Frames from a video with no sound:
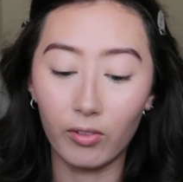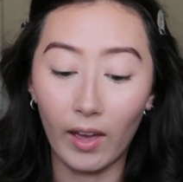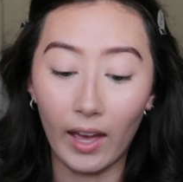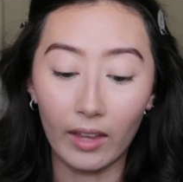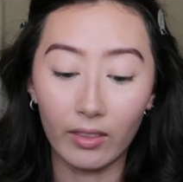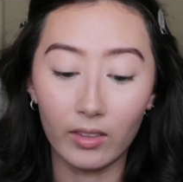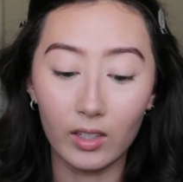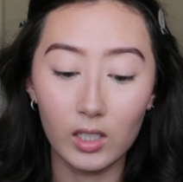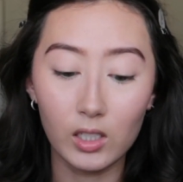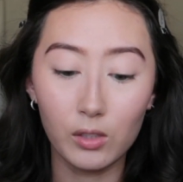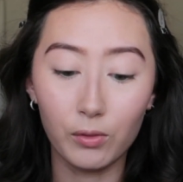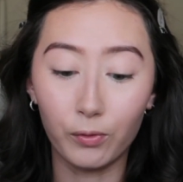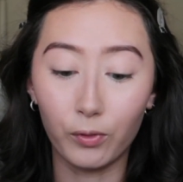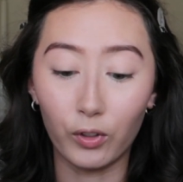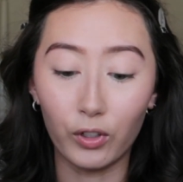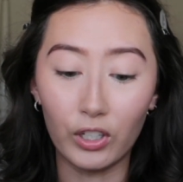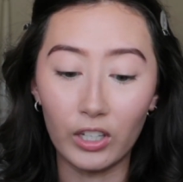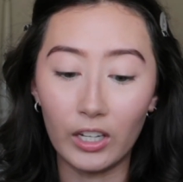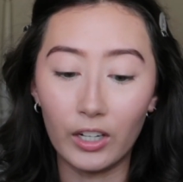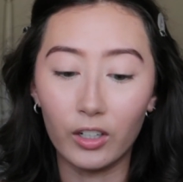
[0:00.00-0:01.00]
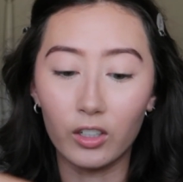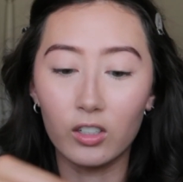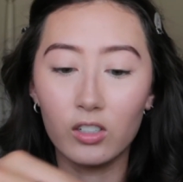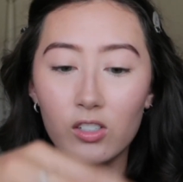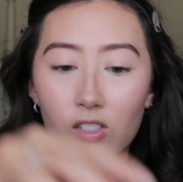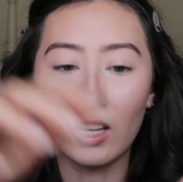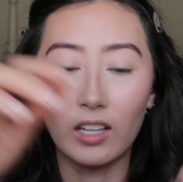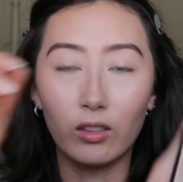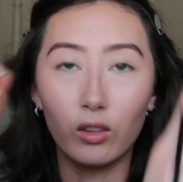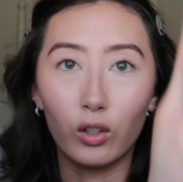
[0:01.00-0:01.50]
had this for
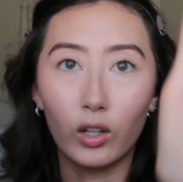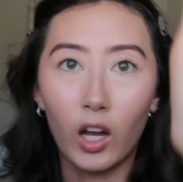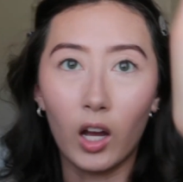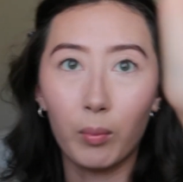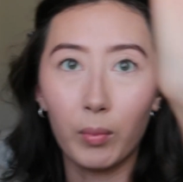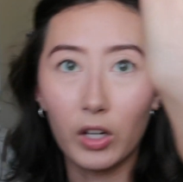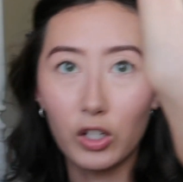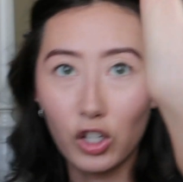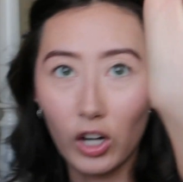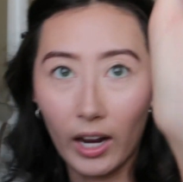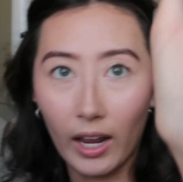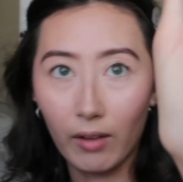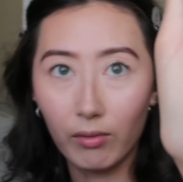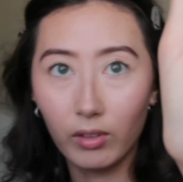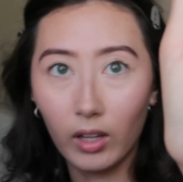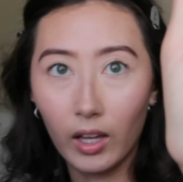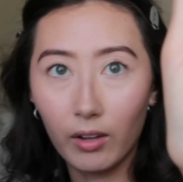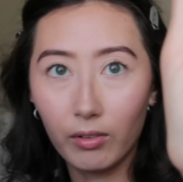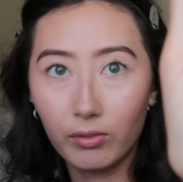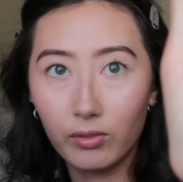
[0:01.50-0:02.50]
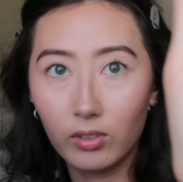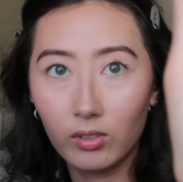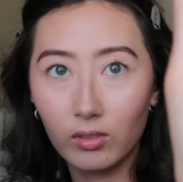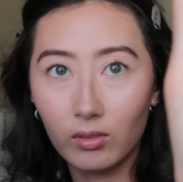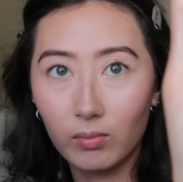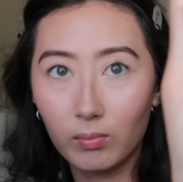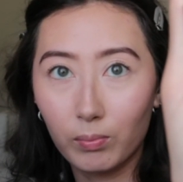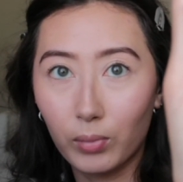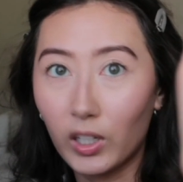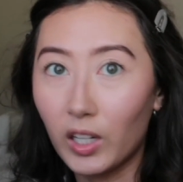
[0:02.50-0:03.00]
years and look how much I have left.
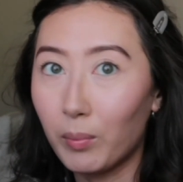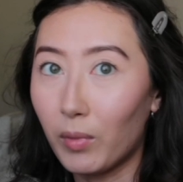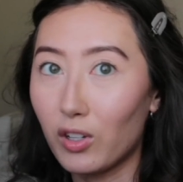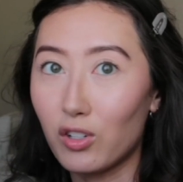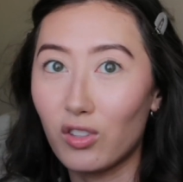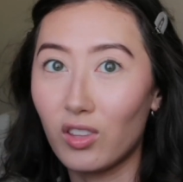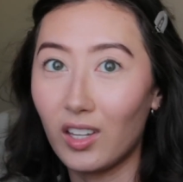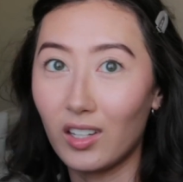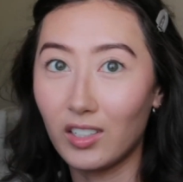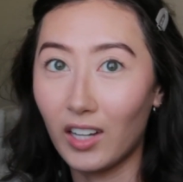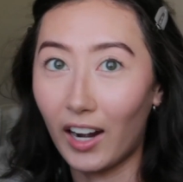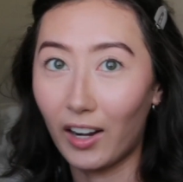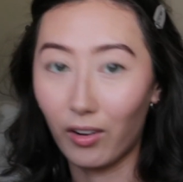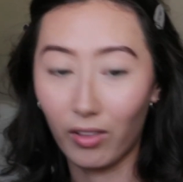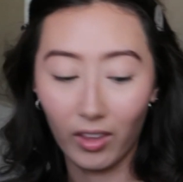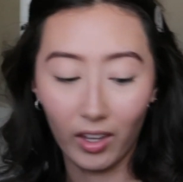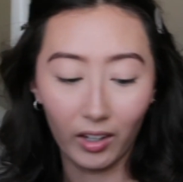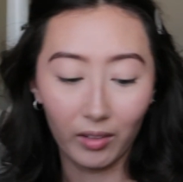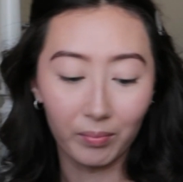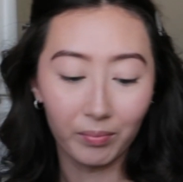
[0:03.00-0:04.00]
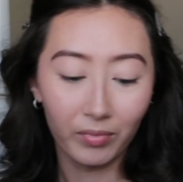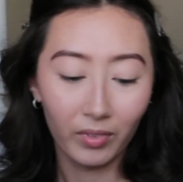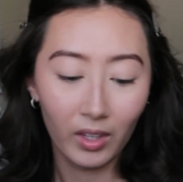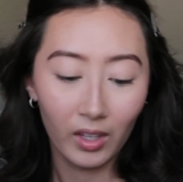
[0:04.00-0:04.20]
Pretty much the entire thing.